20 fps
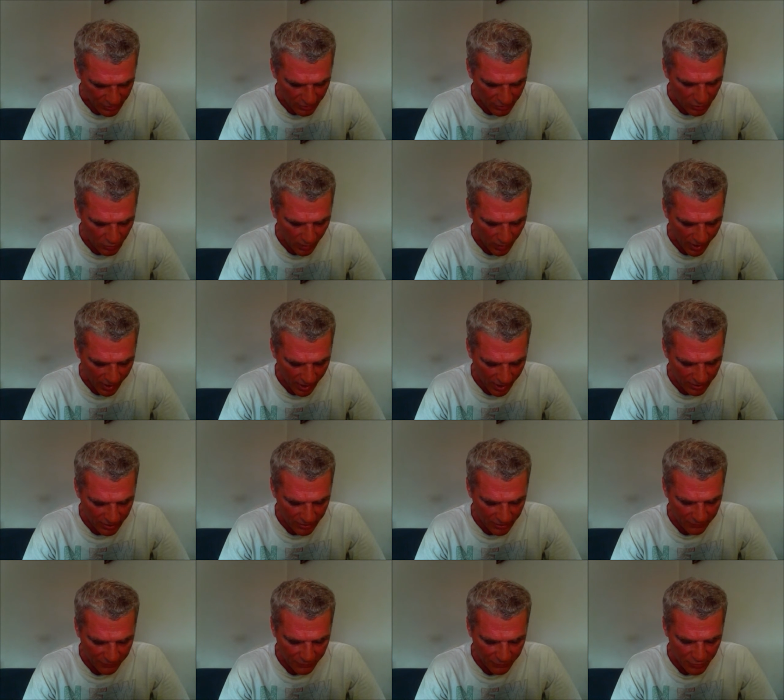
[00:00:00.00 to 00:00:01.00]
you
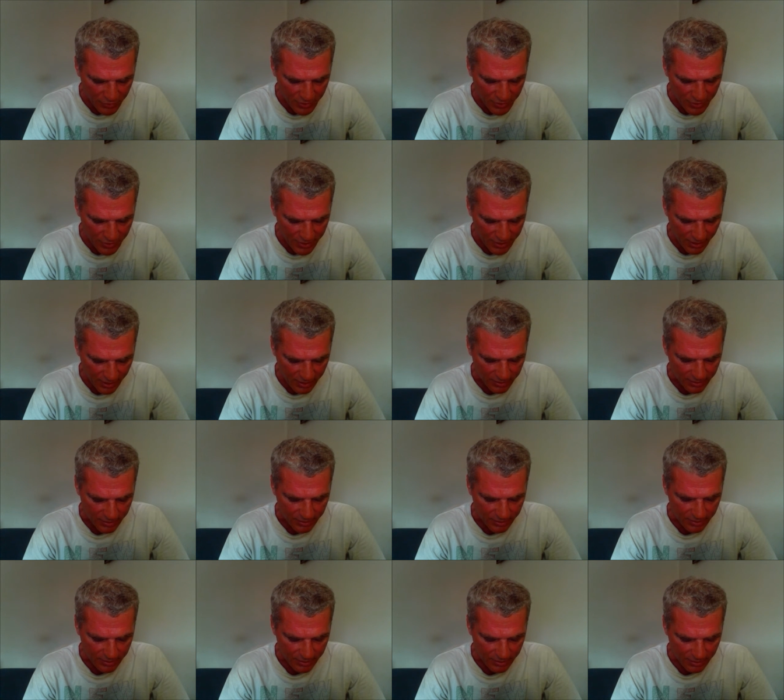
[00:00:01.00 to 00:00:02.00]
ask for sight,
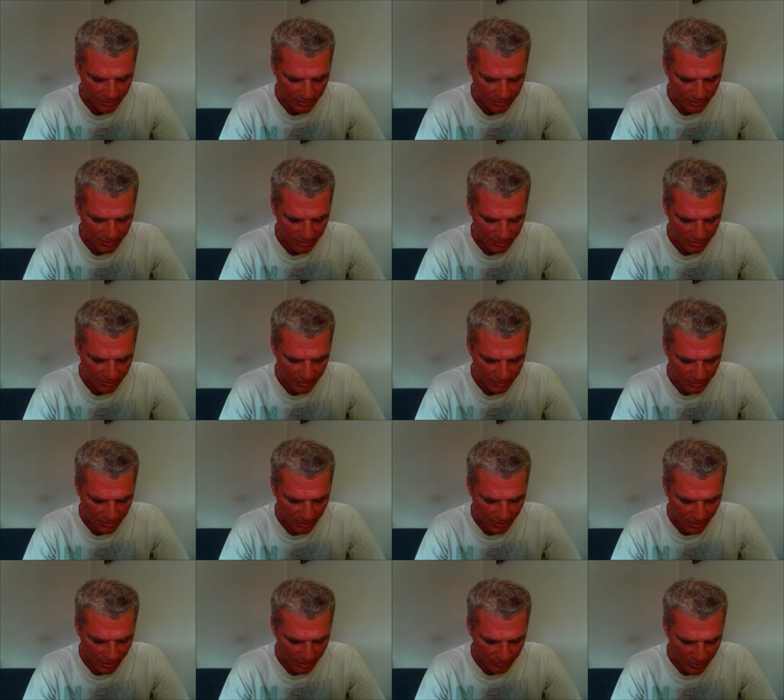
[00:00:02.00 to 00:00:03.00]

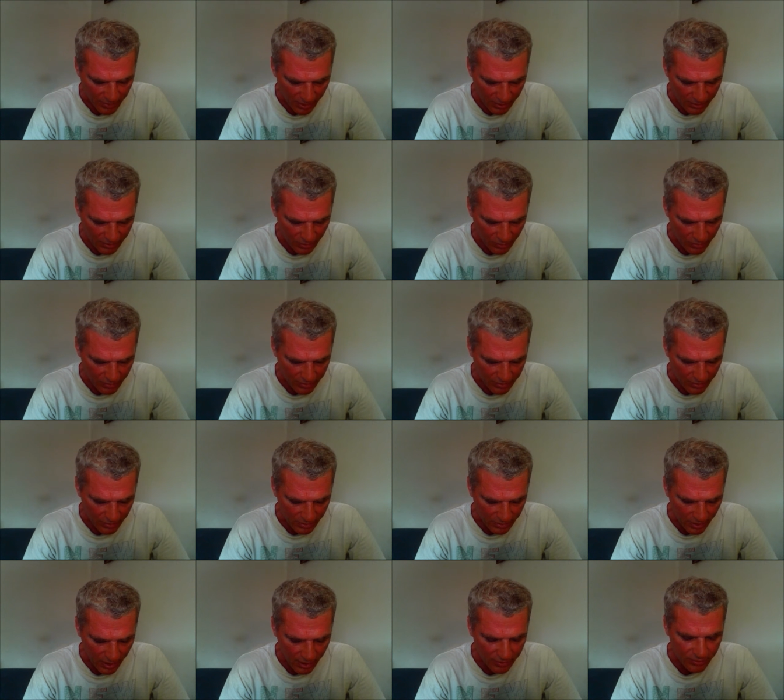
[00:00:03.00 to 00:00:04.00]
I am not going to
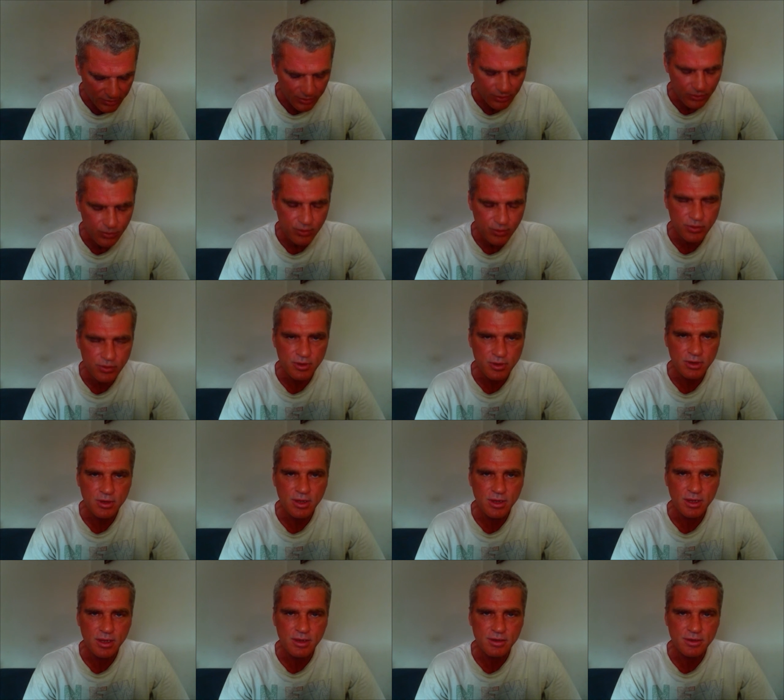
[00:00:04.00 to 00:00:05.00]
gather you with the
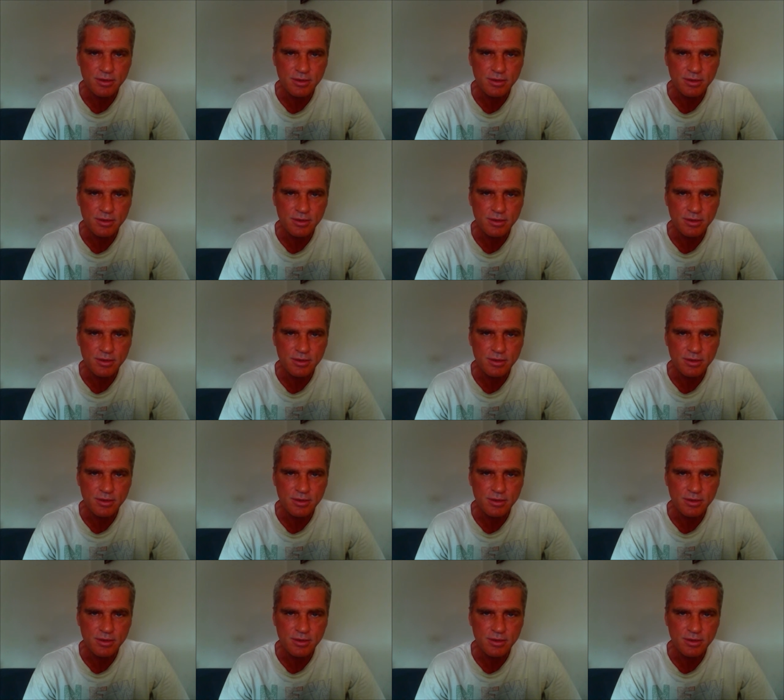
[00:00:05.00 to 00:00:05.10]
elect.